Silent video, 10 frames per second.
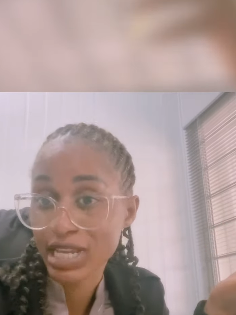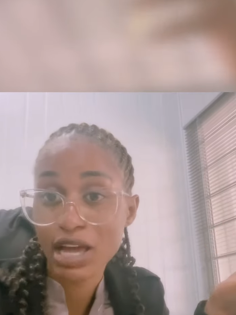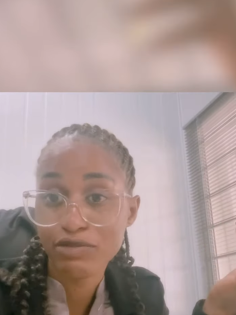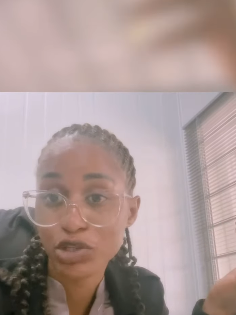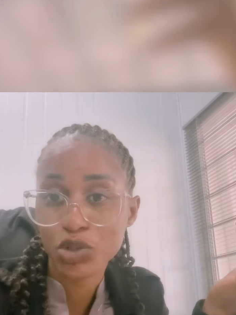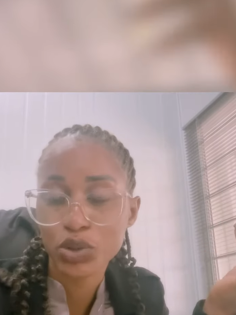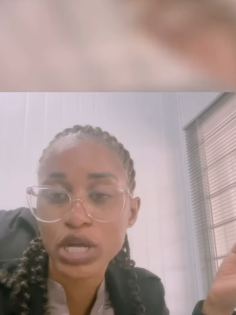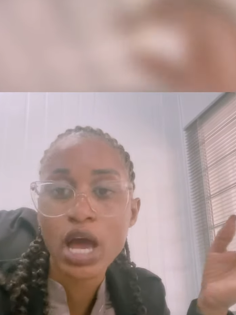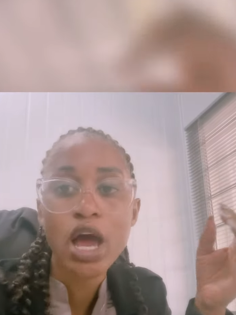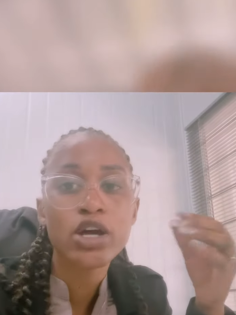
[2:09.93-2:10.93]
Life is short.
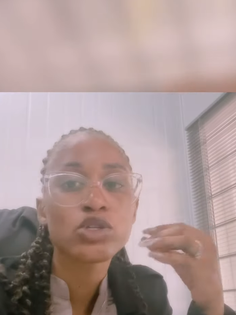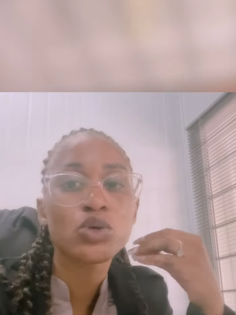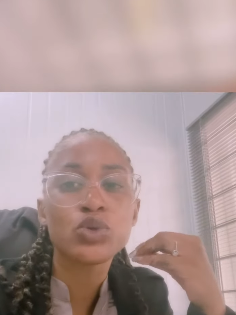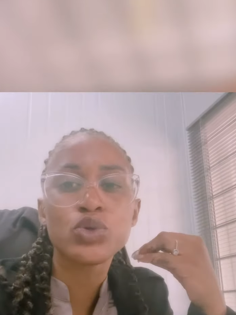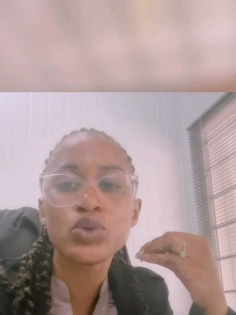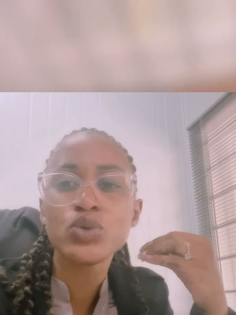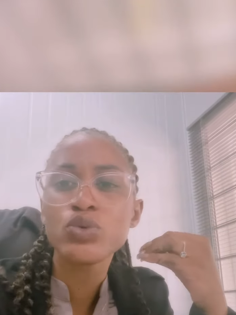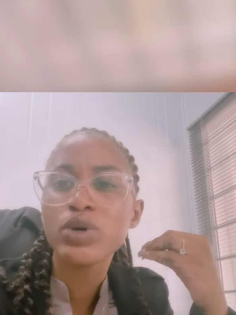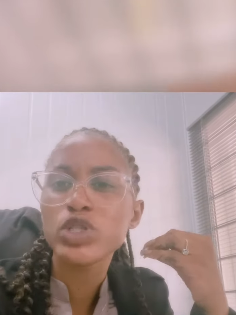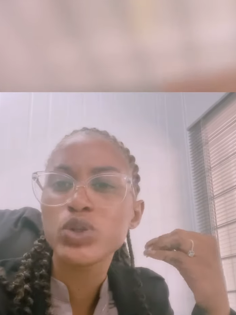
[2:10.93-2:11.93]
So do
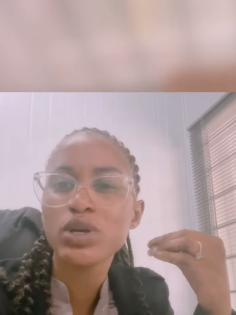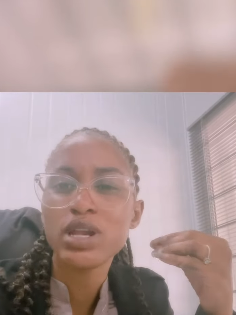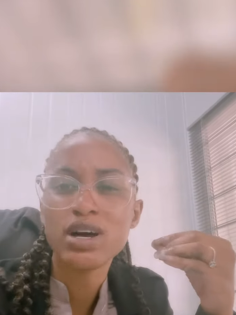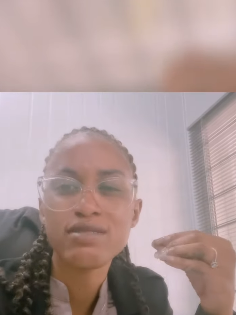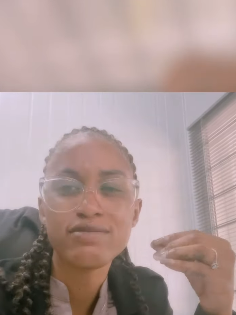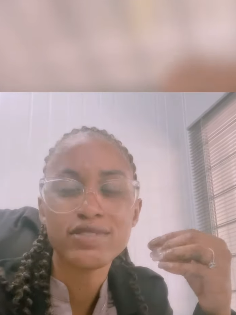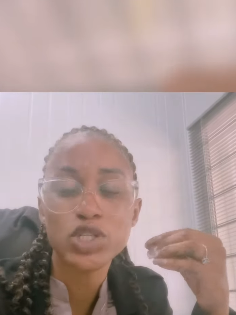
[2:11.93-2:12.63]
what you love,